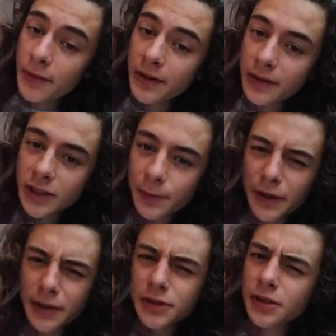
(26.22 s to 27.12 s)
been
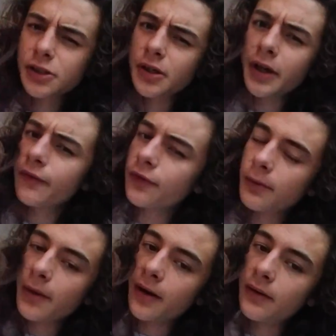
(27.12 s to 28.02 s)
experiencing Shungite for
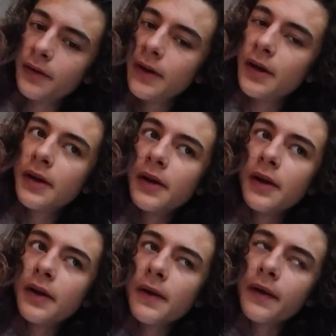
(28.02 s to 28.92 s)
about,
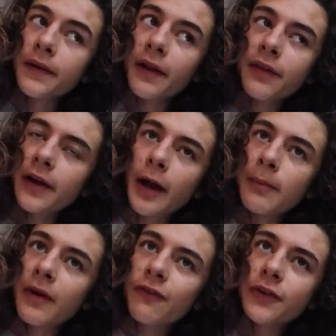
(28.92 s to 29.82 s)
and I think I got
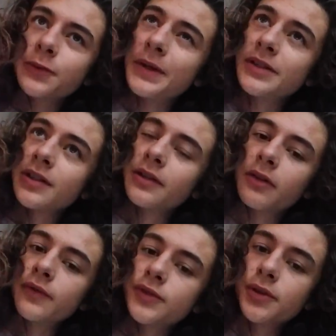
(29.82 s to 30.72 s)
my first piece a little
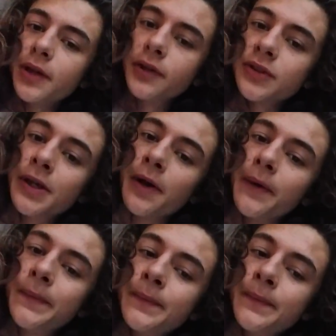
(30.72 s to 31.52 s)
over 2 years ago,